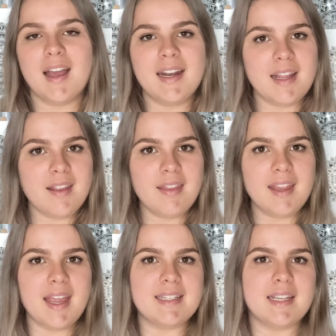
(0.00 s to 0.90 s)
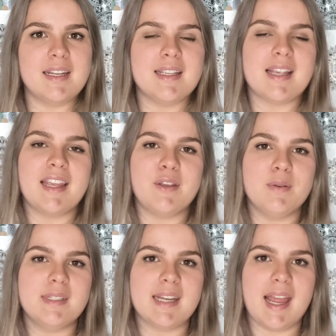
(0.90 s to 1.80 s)
Another thing I did is I
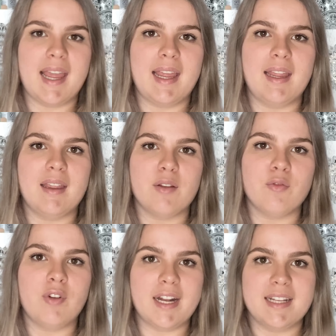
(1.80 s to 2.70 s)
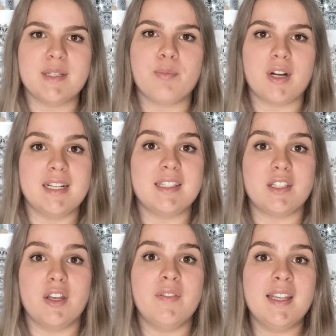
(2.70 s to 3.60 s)
used a ready-to-print
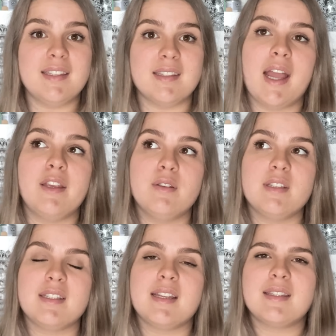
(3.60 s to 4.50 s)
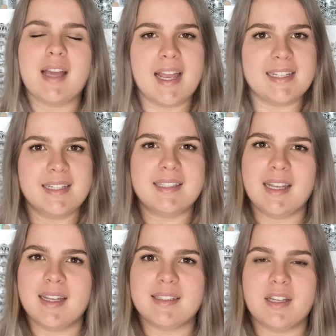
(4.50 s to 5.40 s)
service. I used
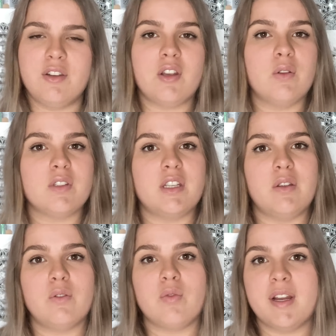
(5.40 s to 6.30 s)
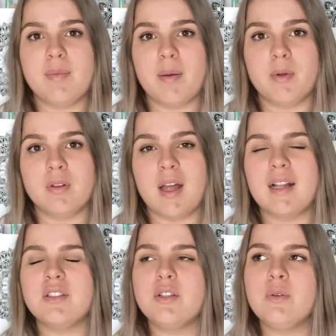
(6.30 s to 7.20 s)
Society6, and you can also use Redbubble.
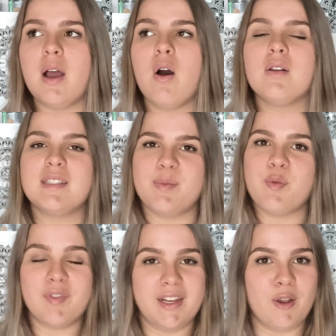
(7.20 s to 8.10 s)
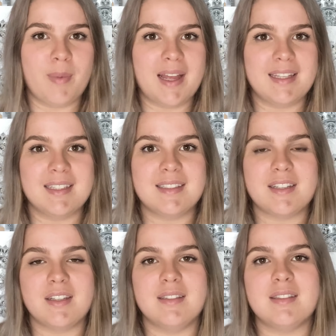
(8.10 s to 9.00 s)
I'll do a whole separate video about this
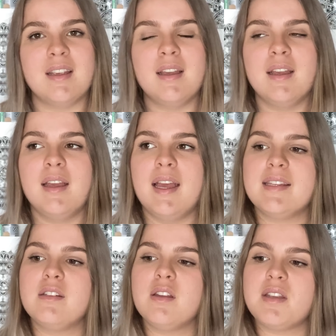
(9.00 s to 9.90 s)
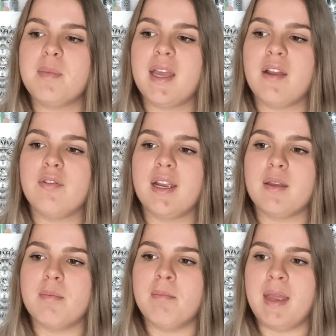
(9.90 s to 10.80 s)
because it's not something I
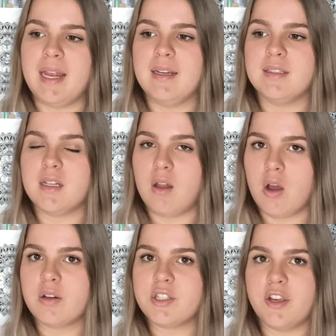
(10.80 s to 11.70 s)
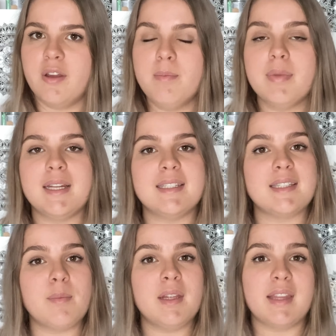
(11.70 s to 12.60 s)
recommend long term, but it's
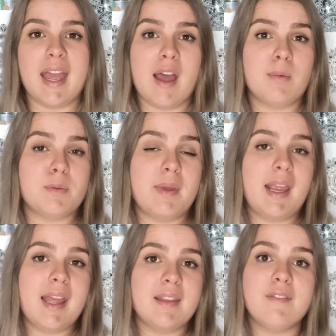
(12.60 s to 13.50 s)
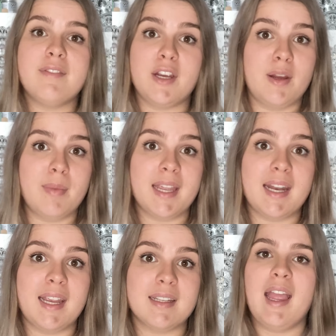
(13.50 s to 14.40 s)
something that helped me at the very
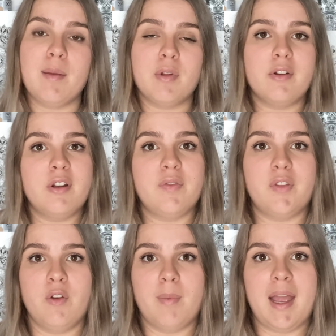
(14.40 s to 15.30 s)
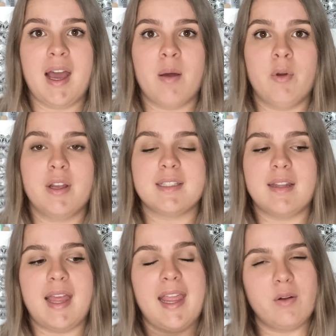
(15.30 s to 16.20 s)
beginning. I uploaded a few of my artworks
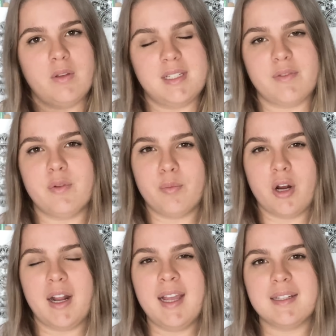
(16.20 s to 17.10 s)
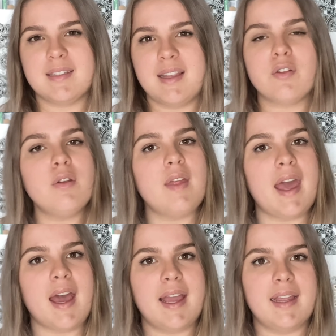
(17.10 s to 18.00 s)
and they had all the different products. Through
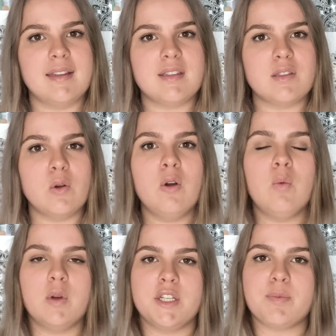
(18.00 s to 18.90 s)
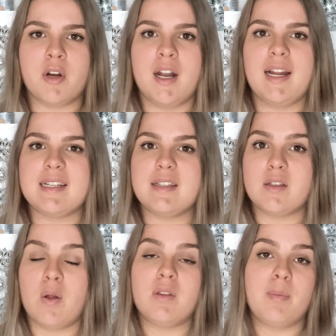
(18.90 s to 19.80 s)
that I saw which product
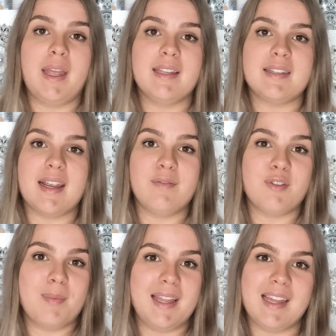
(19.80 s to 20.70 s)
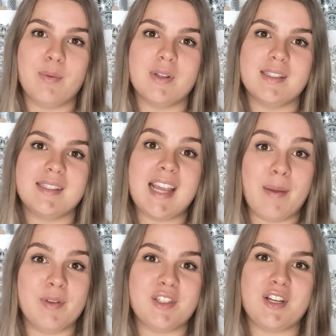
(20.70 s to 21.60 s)
sold the best, and for me that was
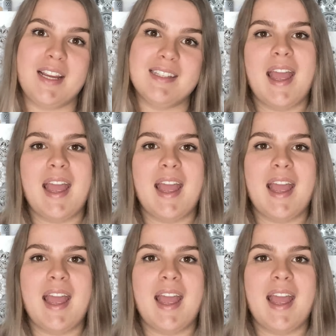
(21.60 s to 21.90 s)
tapestries.